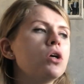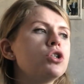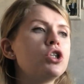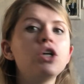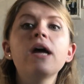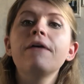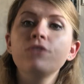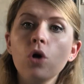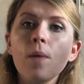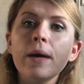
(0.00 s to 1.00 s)
So you'd have
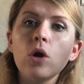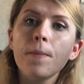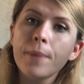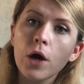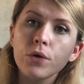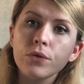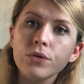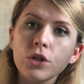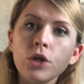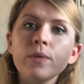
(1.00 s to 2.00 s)
to comment on
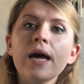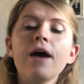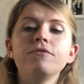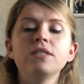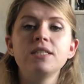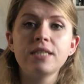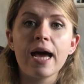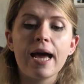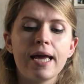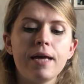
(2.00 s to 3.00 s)
both. You would have to
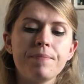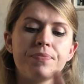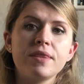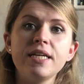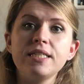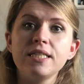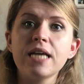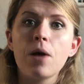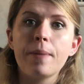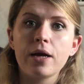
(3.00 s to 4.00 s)
say, this is
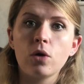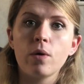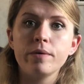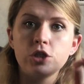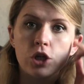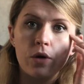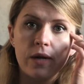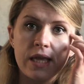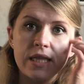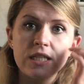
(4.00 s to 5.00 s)
how Banquo is shown
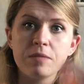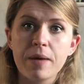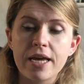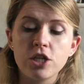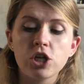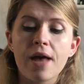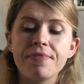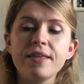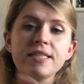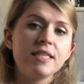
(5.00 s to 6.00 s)
in the speech
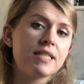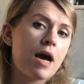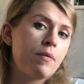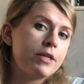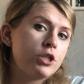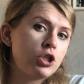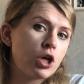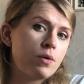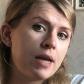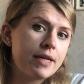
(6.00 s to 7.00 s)
and this is how he is
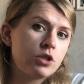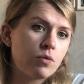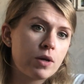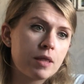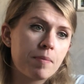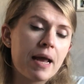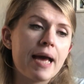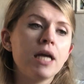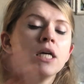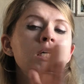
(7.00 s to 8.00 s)
shown later on in the
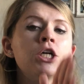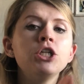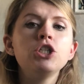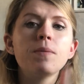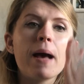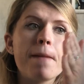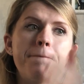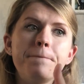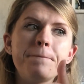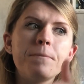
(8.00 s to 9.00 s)
play. You do about
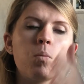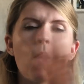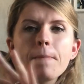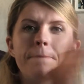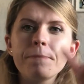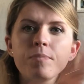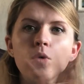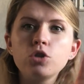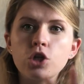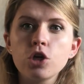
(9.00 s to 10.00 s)
one
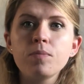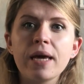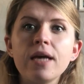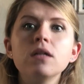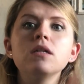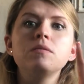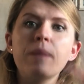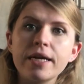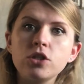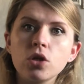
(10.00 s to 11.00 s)
or two peels
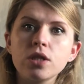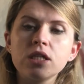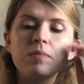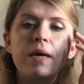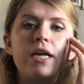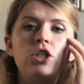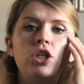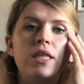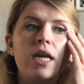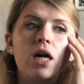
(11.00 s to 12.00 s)
based on the
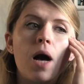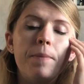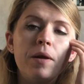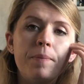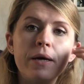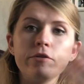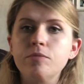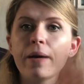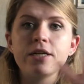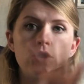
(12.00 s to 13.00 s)
speech and then a couple of peels
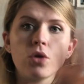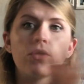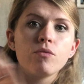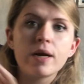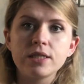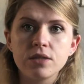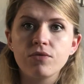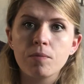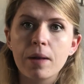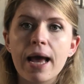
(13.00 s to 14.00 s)
based on the rest
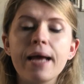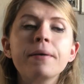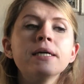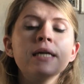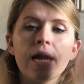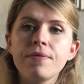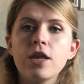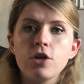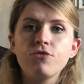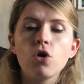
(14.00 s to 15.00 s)
of the play, and
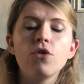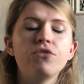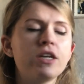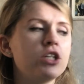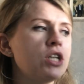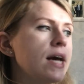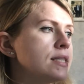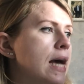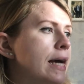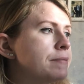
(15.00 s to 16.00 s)
then you've got a finished
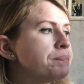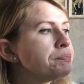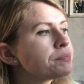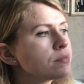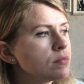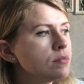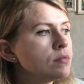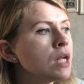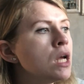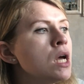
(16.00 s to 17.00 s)
essay.
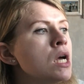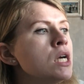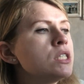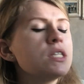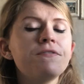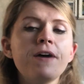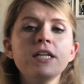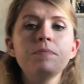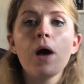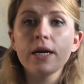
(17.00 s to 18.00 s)
So the
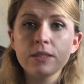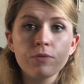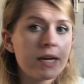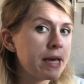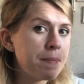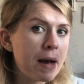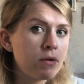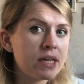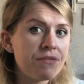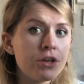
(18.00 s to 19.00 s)
first part is really
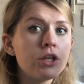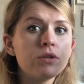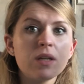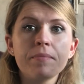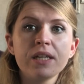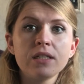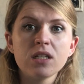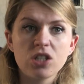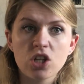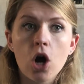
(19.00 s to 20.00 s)
about giving you something
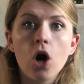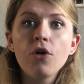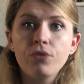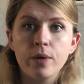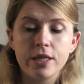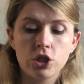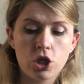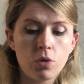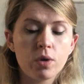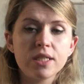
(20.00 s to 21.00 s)
to start off with.
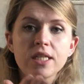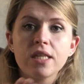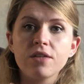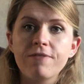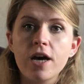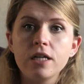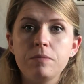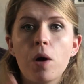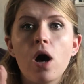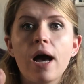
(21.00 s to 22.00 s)
So you want to see the
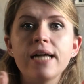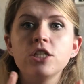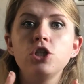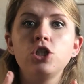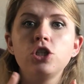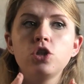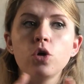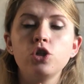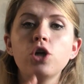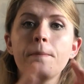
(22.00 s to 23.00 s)
first part as a
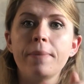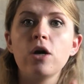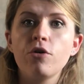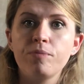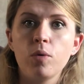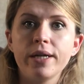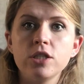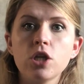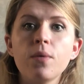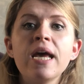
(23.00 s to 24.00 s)
sort of jumping off
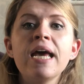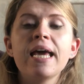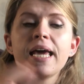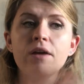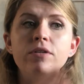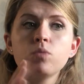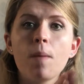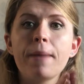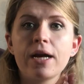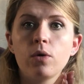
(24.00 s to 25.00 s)
point. So here is
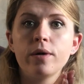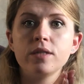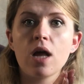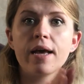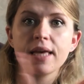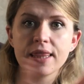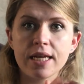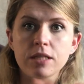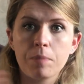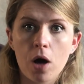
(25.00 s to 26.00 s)
what Banquo's like in
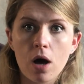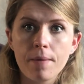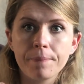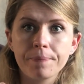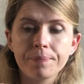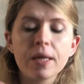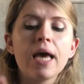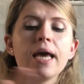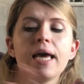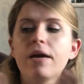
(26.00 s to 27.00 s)
this part.
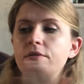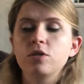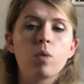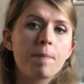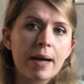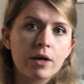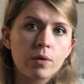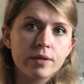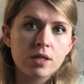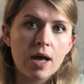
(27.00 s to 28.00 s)
Here is what
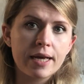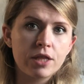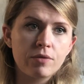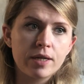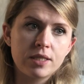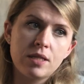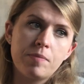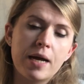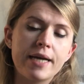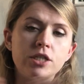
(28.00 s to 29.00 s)
Banquo's like in the rest of the
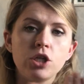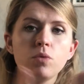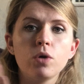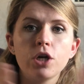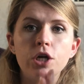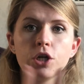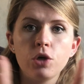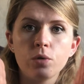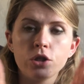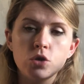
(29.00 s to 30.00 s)
play. So you want
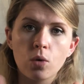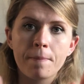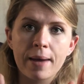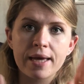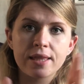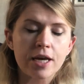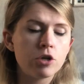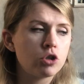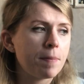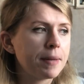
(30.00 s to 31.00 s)
to sort of make that
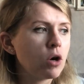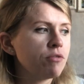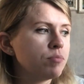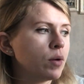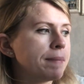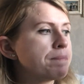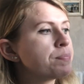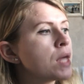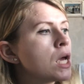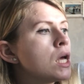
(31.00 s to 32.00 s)
your jumping off point.
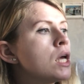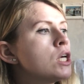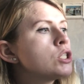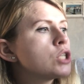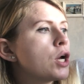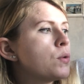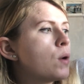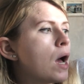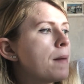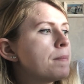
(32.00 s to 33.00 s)
So
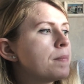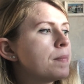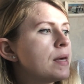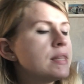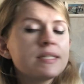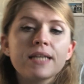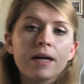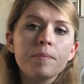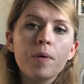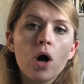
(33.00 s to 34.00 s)
in the
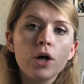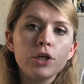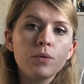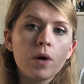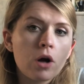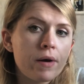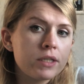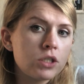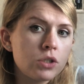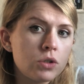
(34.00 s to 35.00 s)
second part
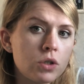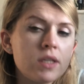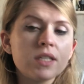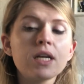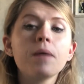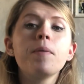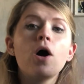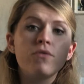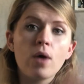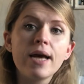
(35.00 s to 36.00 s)

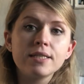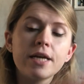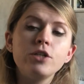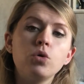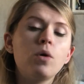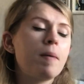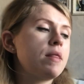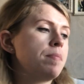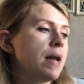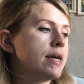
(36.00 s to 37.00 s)
of your essay, you talk
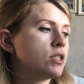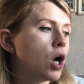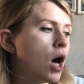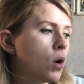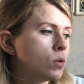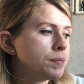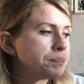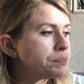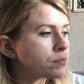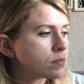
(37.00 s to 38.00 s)
about the play as a whole.
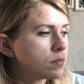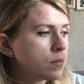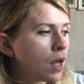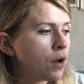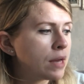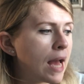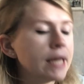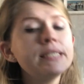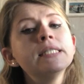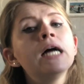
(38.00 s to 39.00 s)
Okay.